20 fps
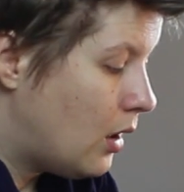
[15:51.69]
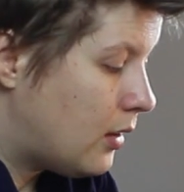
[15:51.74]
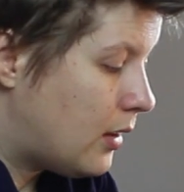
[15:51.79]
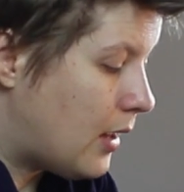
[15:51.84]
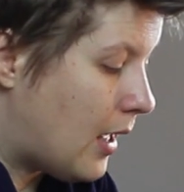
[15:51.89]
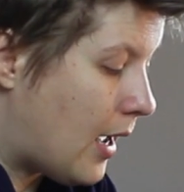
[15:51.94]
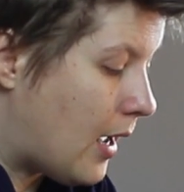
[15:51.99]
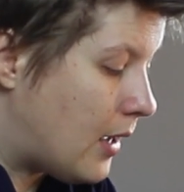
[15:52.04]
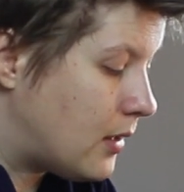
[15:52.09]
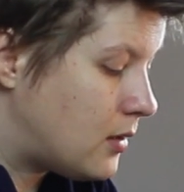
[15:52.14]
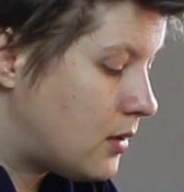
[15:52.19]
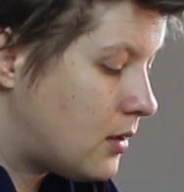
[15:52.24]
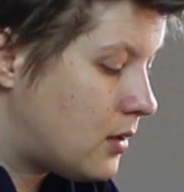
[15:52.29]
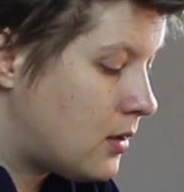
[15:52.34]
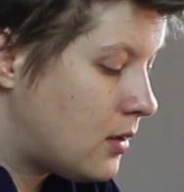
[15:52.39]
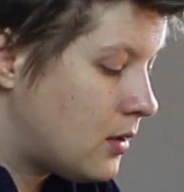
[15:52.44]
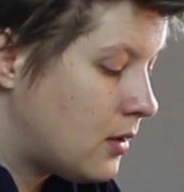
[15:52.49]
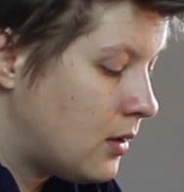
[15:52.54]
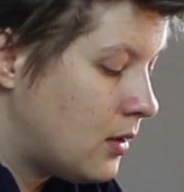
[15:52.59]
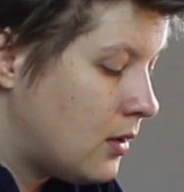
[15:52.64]
That
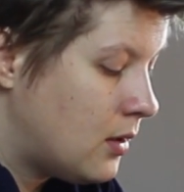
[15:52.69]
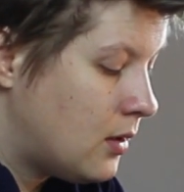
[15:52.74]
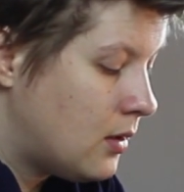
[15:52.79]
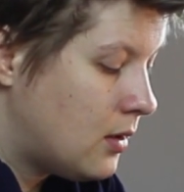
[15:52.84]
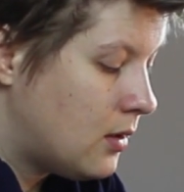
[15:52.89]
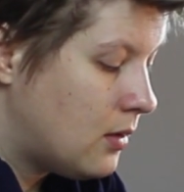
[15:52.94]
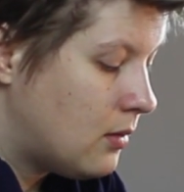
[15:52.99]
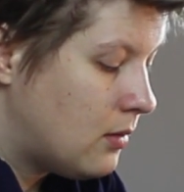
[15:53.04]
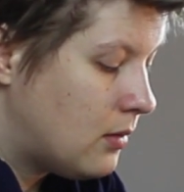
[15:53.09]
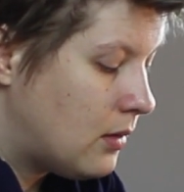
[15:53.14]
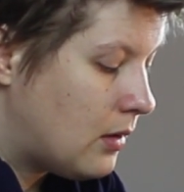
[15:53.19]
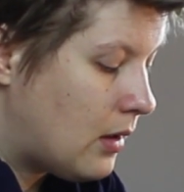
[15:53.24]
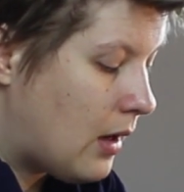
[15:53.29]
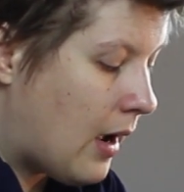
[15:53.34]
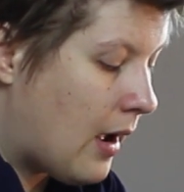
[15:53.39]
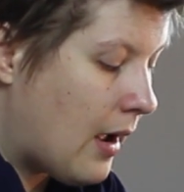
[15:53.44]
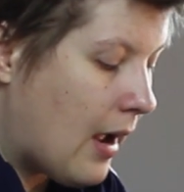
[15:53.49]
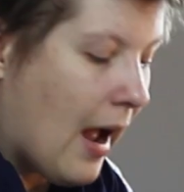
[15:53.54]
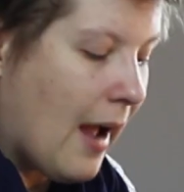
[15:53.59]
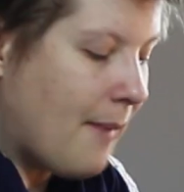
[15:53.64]

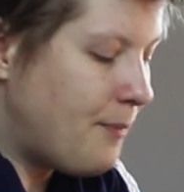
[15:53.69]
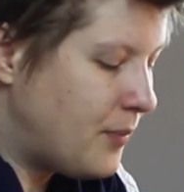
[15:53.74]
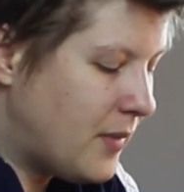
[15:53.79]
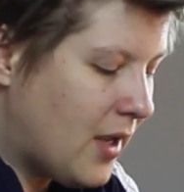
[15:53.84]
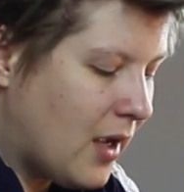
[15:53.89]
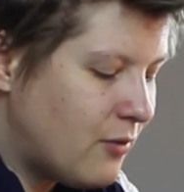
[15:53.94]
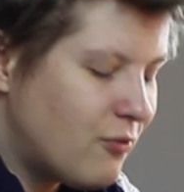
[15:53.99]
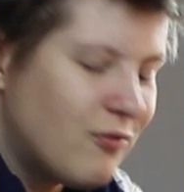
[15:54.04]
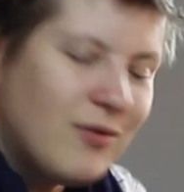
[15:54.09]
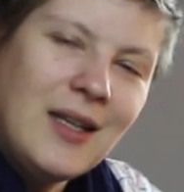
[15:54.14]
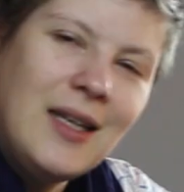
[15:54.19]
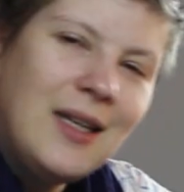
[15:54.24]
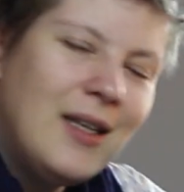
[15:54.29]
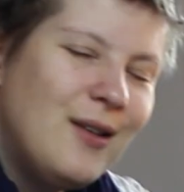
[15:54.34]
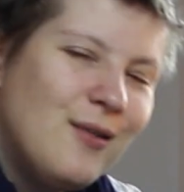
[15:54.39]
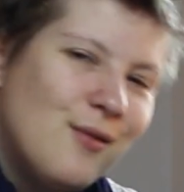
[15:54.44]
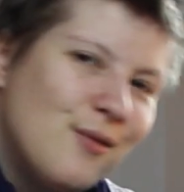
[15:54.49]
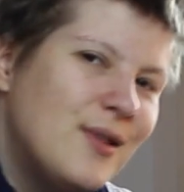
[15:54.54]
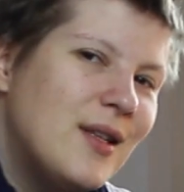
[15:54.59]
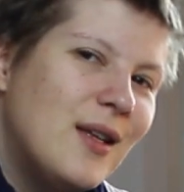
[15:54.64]
I'm not really
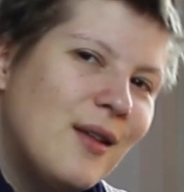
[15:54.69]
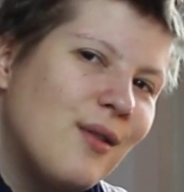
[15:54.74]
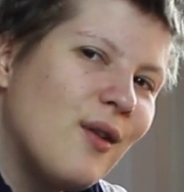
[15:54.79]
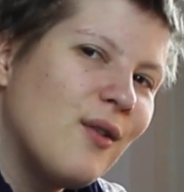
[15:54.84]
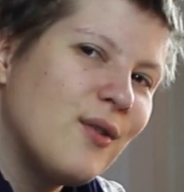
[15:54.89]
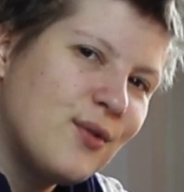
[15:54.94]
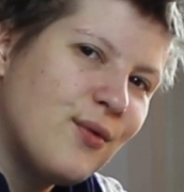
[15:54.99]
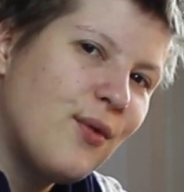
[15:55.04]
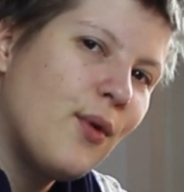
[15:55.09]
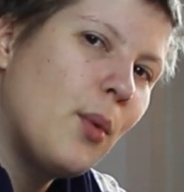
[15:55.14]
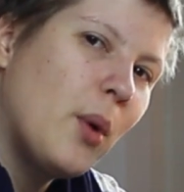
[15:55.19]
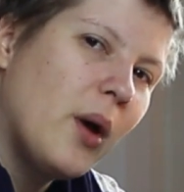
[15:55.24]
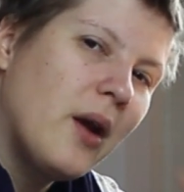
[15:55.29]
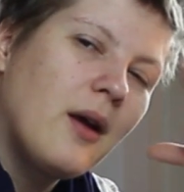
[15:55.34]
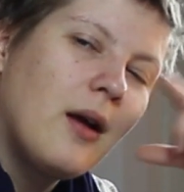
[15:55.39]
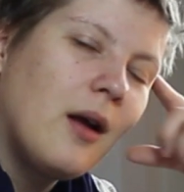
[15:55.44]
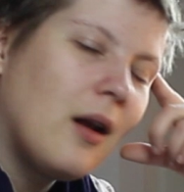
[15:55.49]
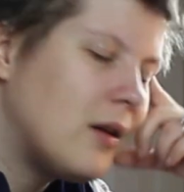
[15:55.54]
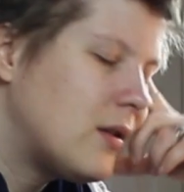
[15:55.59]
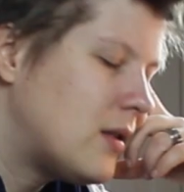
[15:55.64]
using those for
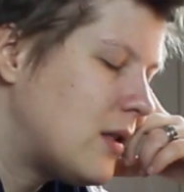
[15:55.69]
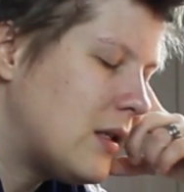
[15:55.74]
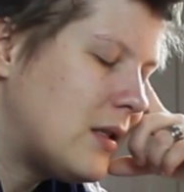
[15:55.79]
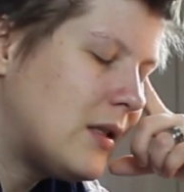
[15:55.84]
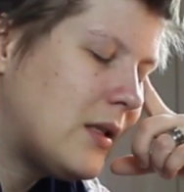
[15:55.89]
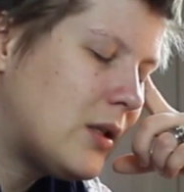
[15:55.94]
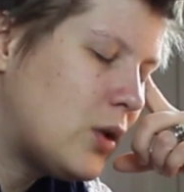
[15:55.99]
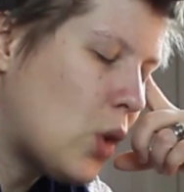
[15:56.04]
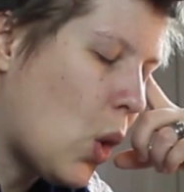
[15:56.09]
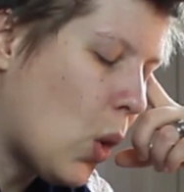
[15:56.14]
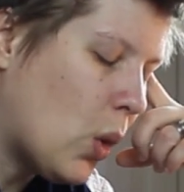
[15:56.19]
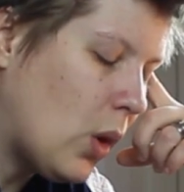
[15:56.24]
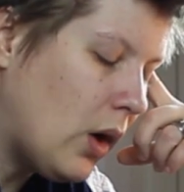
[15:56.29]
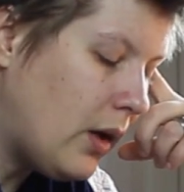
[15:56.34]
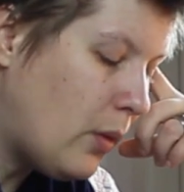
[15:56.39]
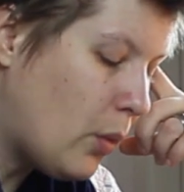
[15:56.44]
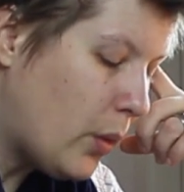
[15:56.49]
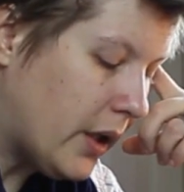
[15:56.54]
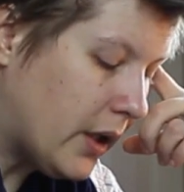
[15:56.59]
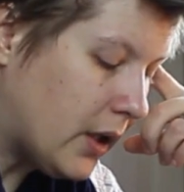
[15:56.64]
watercolors. It's
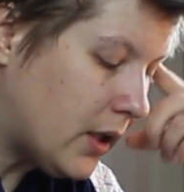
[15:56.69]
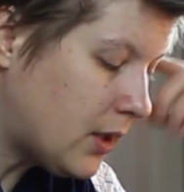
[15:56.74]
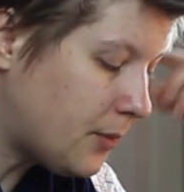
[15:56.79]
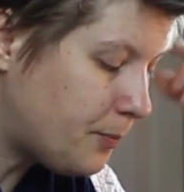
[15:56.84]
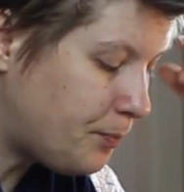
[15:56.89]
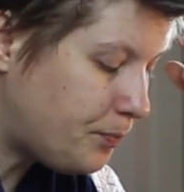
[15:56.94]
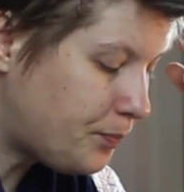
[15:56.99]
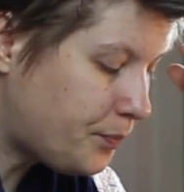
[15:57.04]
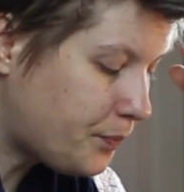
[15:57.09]
totally weird.